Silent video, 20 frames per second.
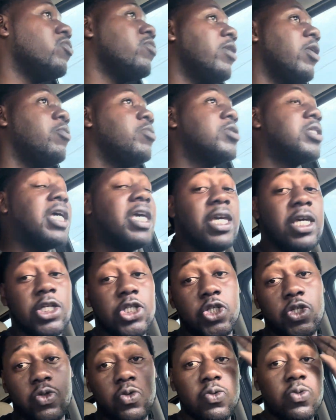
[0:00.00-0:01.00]
that was the
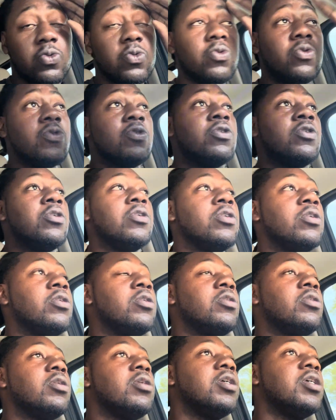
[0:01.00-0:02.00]
issue,
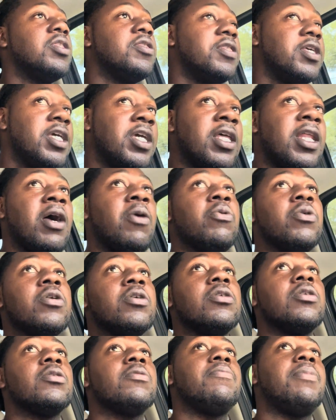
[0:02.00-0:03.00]
and then I will
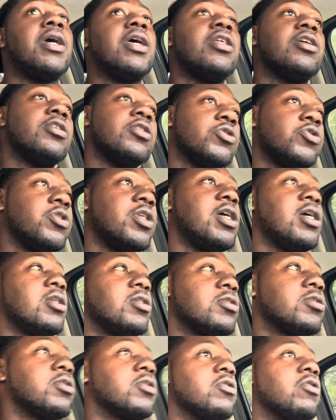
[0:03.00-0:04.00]
pay the
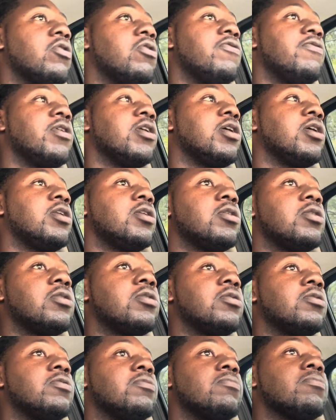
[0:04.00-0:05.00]
$100 to go over there
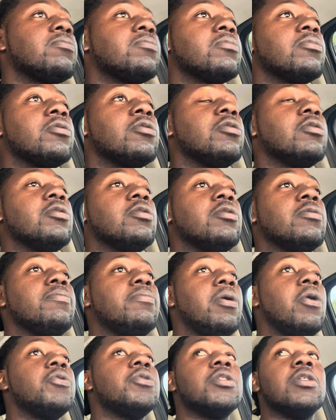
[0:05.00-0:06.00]
and
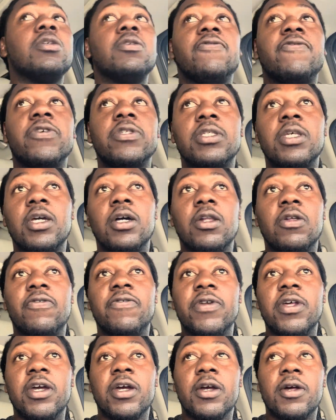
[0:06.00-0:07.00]
post it for sale over
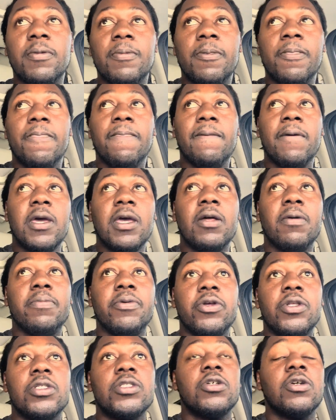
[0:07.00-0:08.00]
there. And I'm
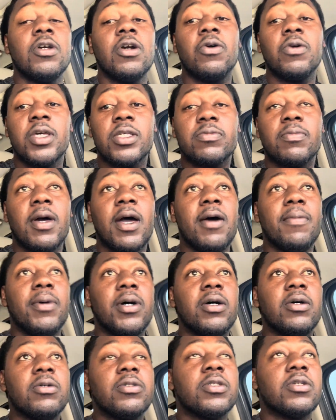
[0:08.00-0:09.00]
pretty sure you're gonna get some
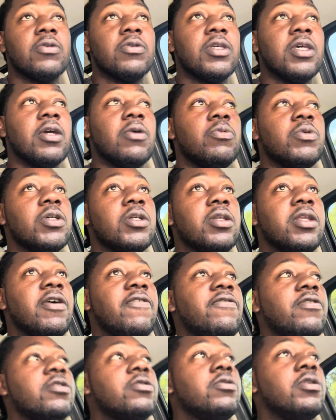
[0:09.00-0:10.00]
eyeballs. So yeah, we'll
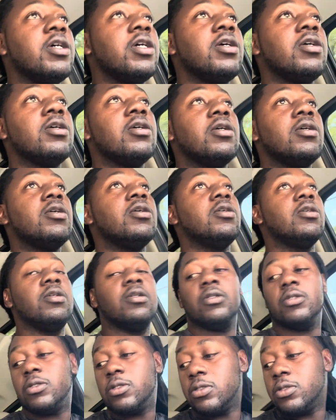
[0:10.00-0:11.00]
definitely do
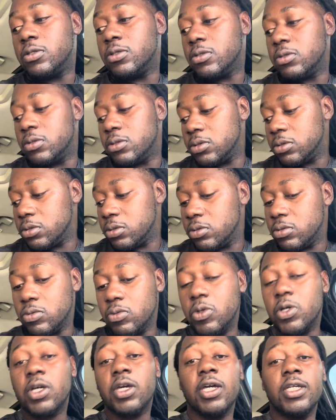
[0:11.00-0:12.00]
that.
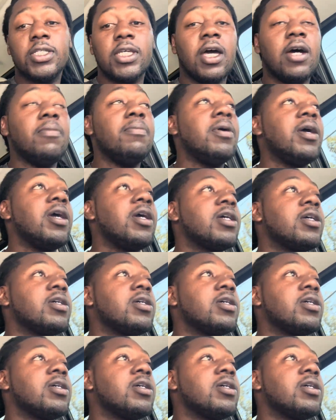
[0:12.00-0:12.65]
We'll catch y'all back.